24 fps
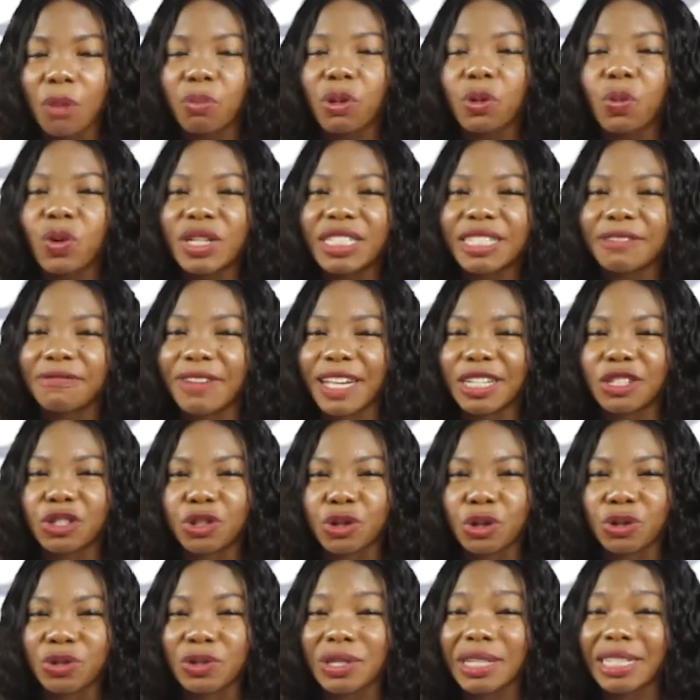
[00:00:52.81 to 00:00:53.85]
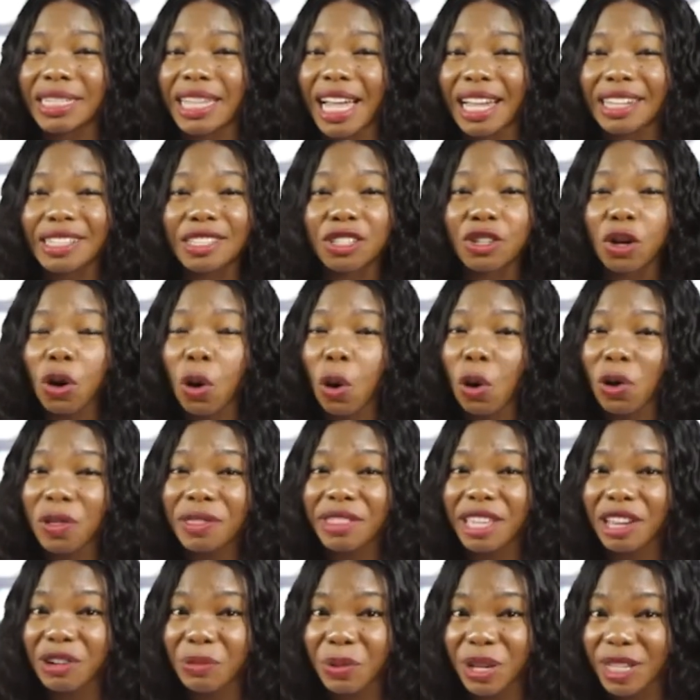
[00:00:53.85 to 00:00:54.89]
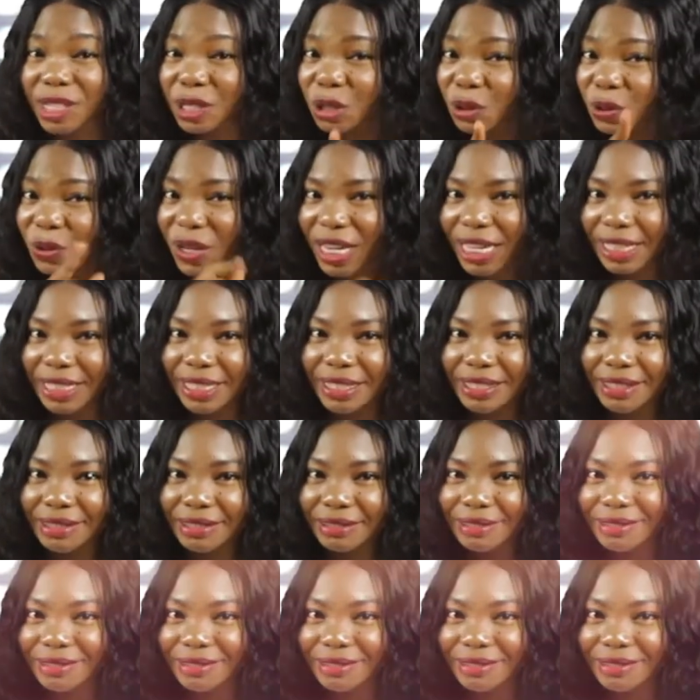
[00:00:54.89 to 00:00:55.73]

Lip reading: But what if I told you that's not all there is to it?